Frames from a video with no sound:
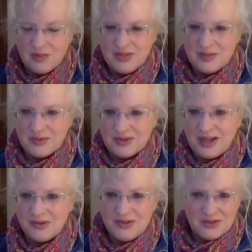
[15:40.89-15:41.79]
people
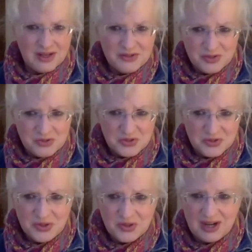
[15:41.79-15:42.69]
out and they're not so
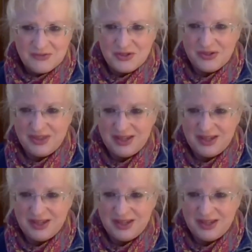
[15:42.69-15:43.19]
sure after